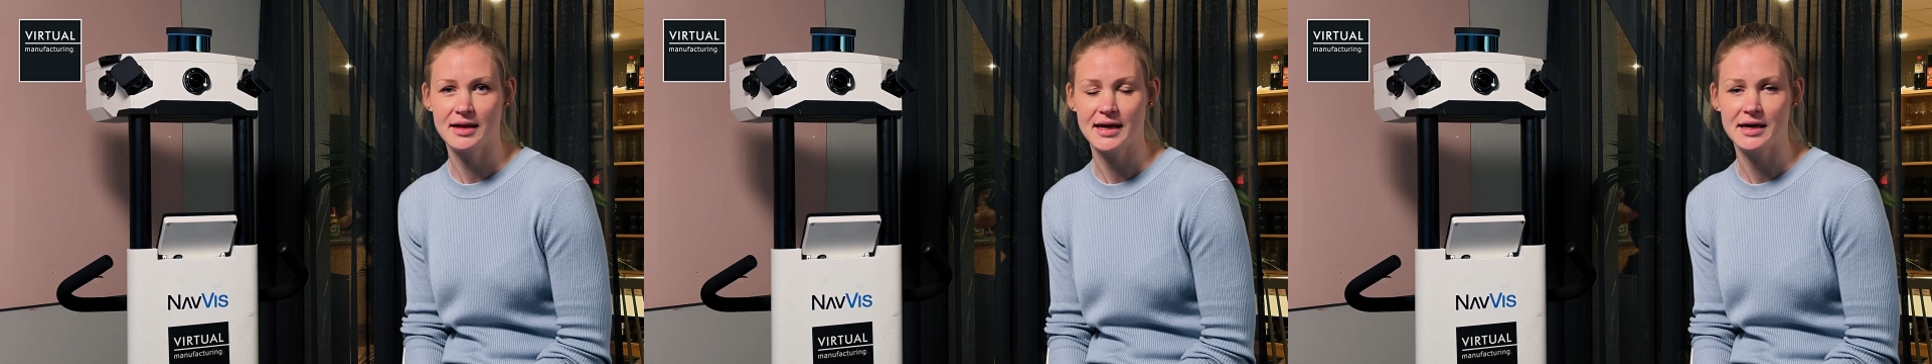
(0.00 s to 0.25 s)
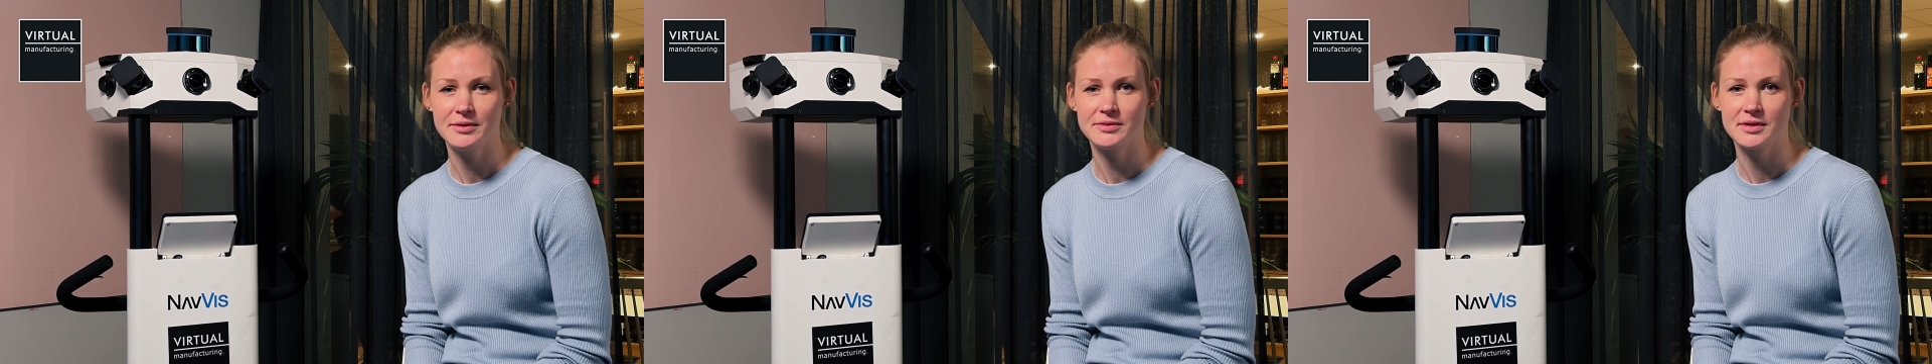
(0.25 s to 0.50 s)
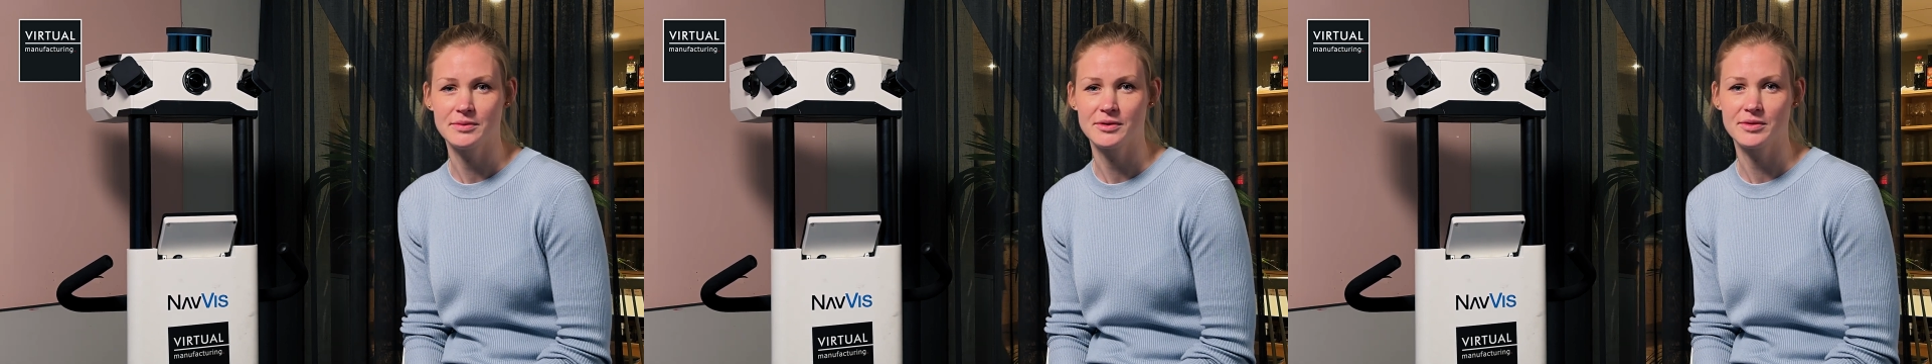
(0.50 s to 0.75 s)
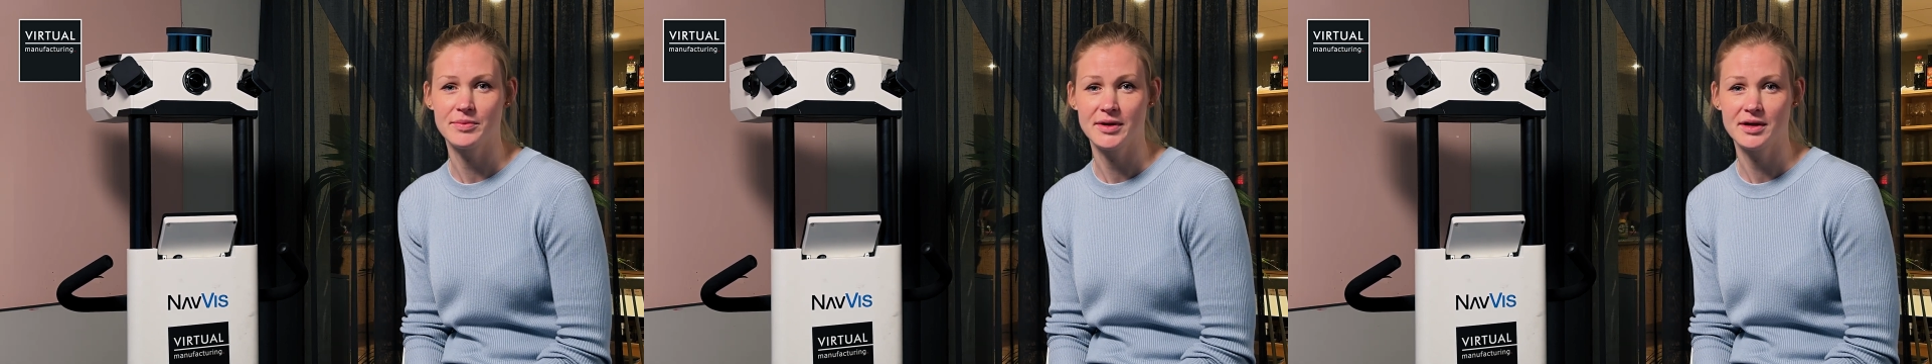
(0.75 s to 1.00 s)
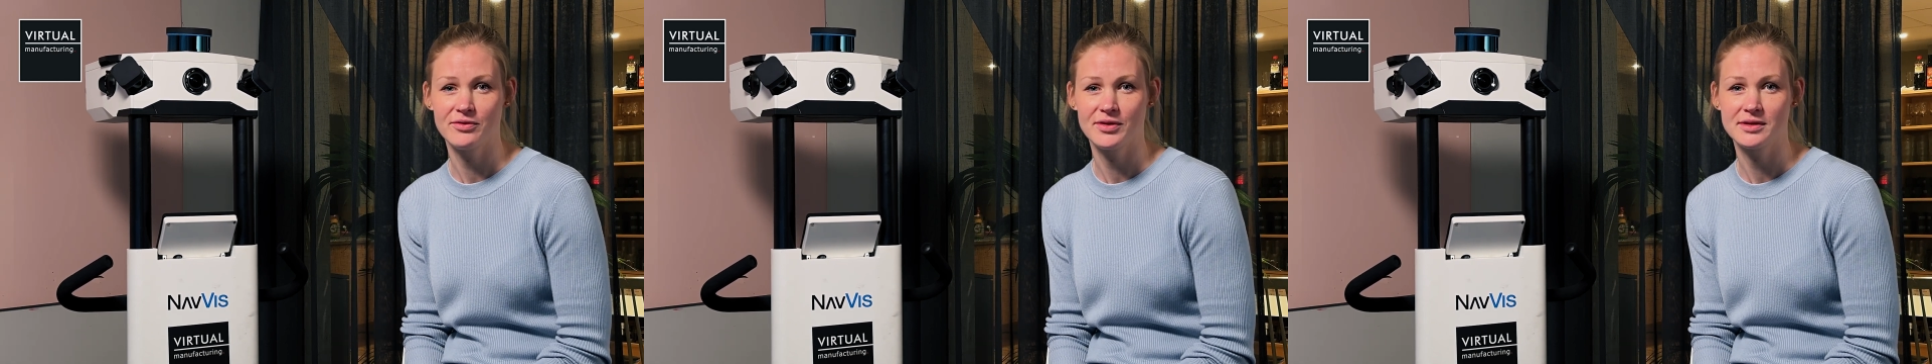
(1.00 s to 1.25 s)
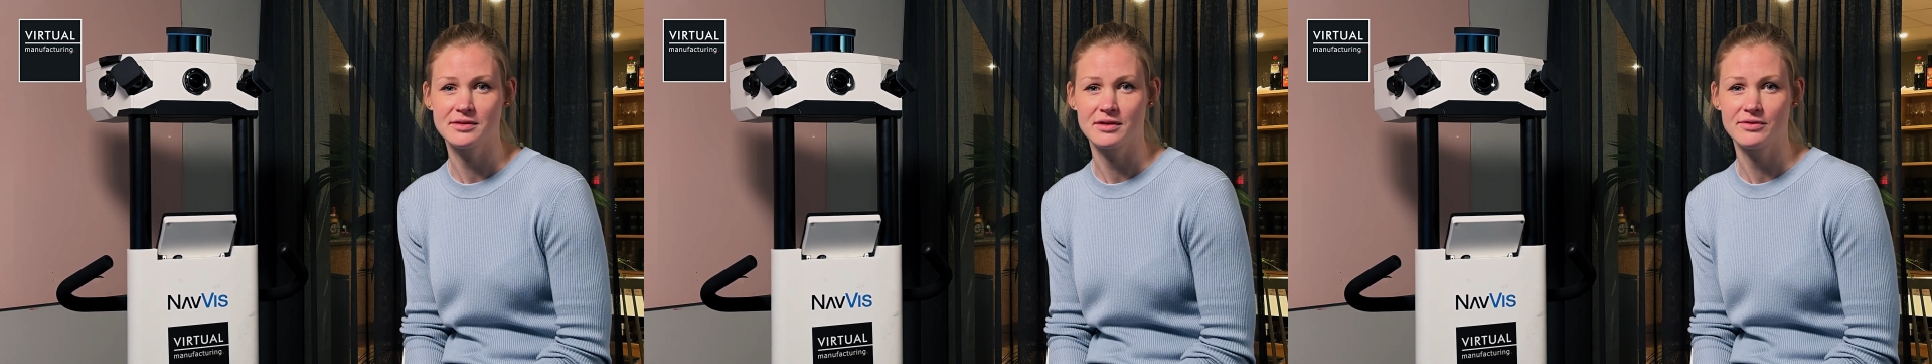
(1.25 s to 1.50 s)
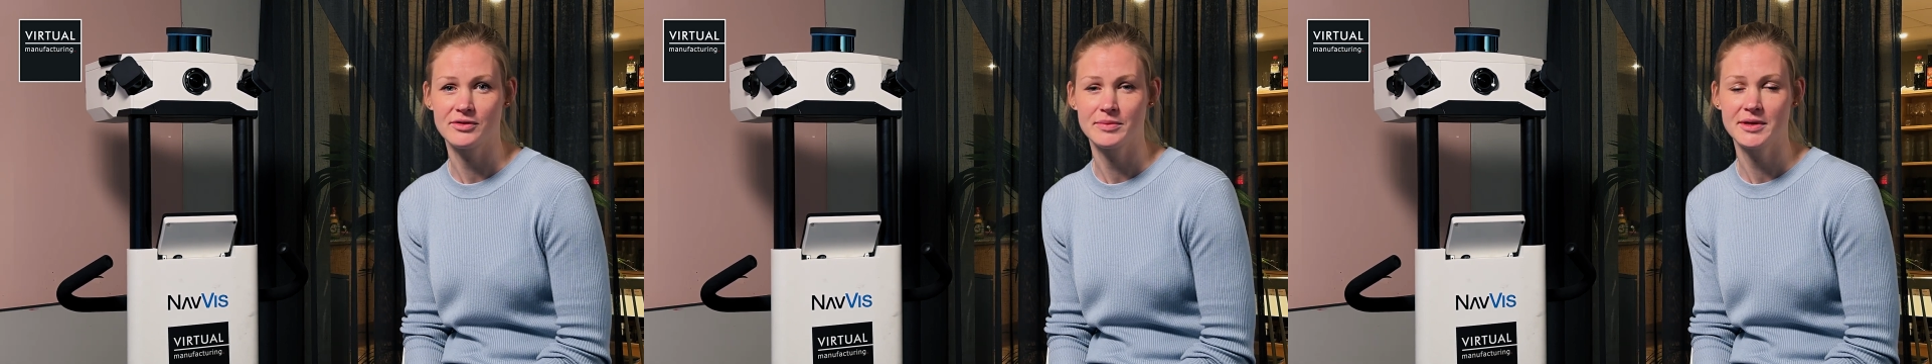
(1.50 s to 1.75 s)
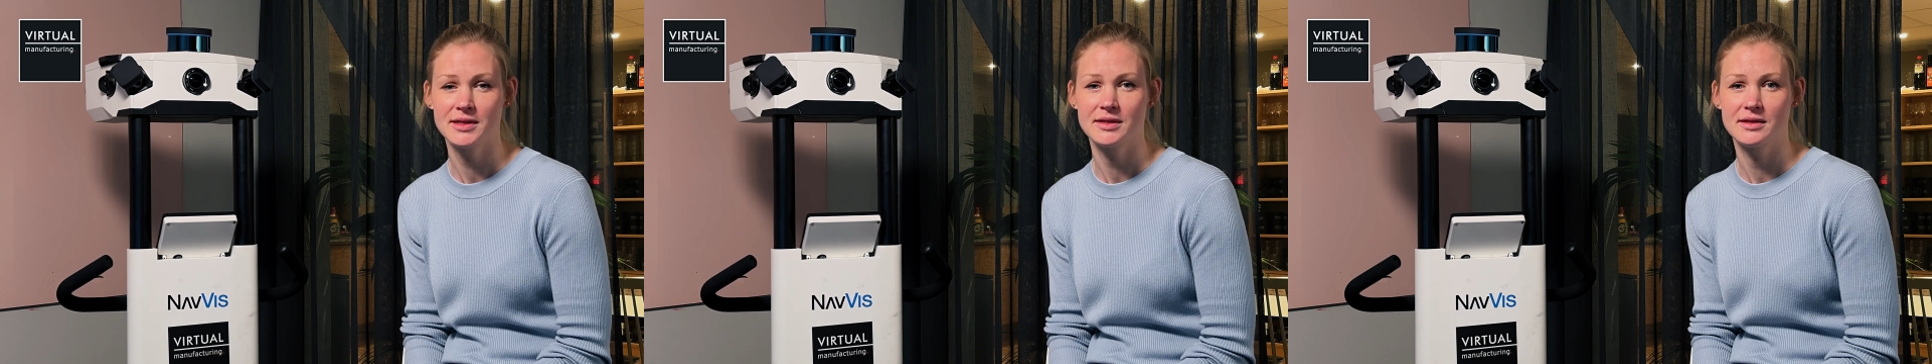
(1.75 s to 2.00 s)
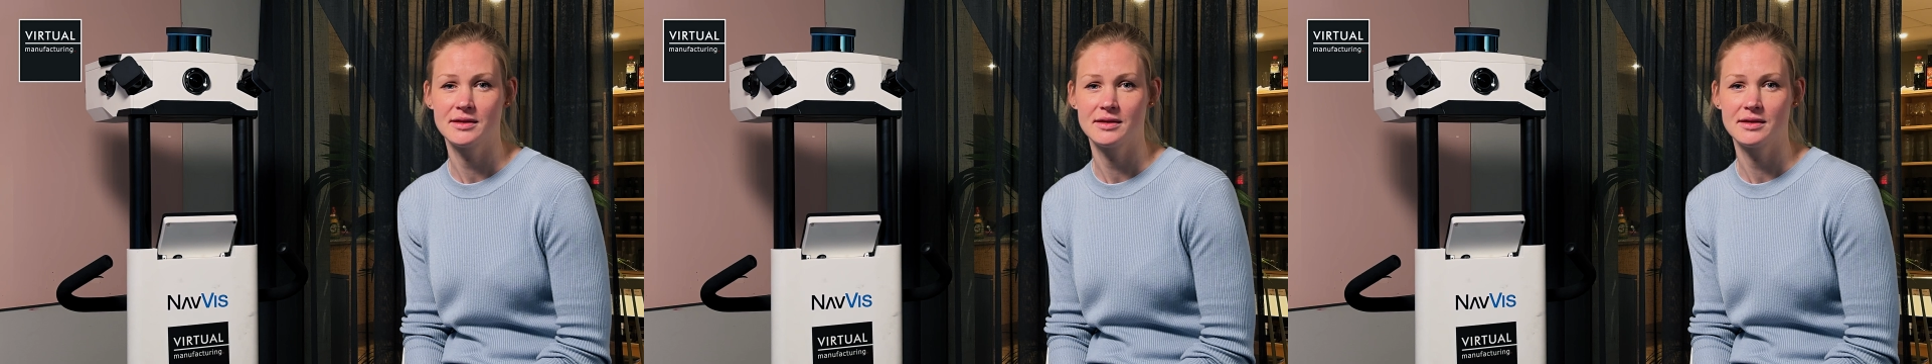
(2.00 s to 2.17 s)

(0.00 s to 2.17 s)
layout and what the benefits are from it,